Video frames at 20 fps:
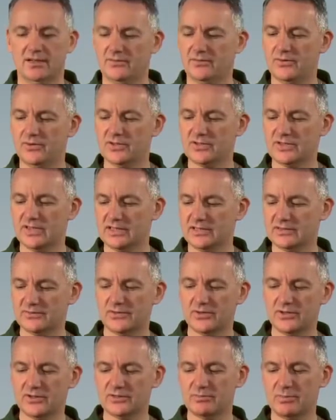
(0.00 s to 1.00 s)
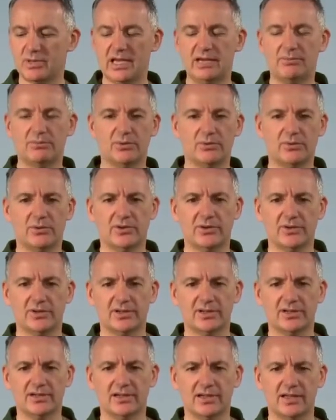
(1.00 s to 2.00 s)
First things first,
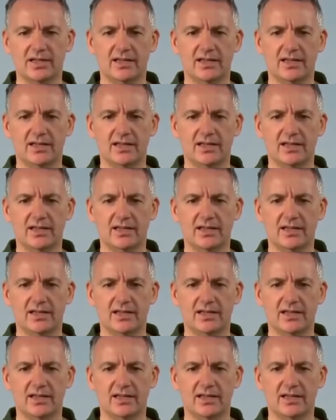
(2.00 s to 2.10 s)
paperwork.